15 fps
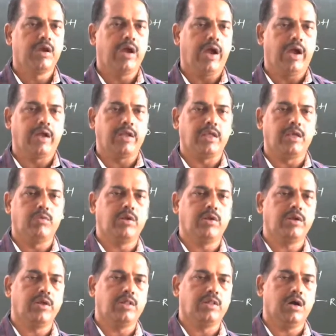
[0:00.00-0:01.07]
and
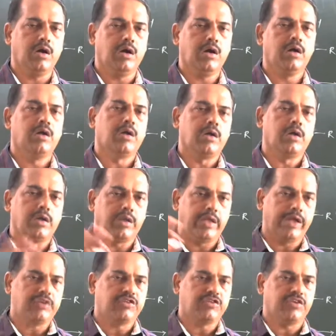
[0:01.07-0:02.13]
even in the
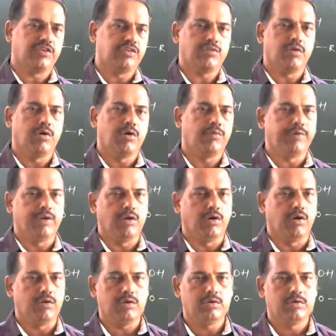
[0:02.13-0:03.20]
reactions of
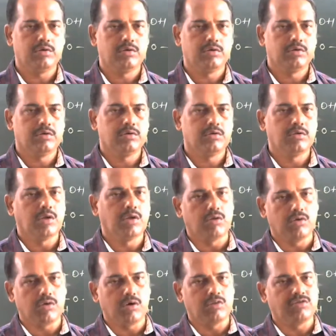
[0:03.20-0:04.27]
phenol, you
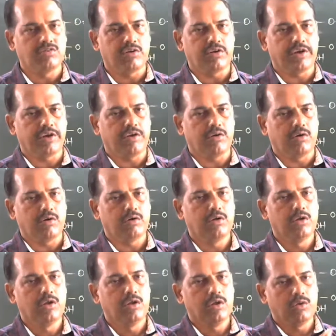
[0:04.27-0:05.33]
have to concentrate
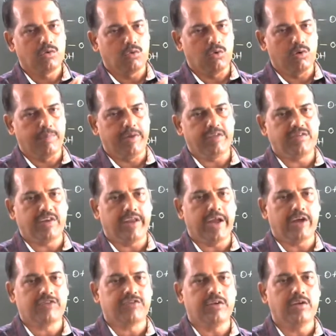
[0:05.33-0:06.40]
on coal-base
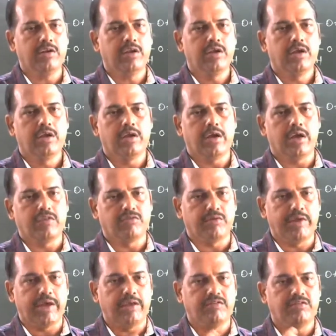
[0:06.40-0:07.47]
reaction as
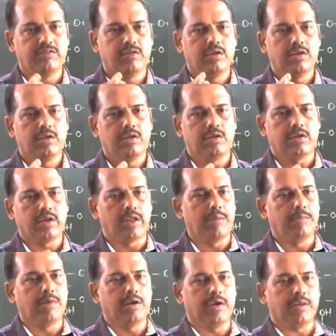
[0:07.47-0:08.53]
well as
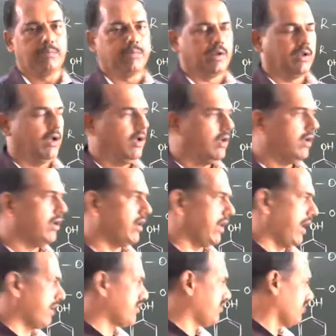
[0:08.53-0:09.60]
Reimer-Timmermann
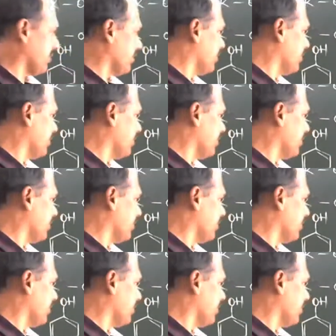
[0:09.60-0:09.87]
reaction.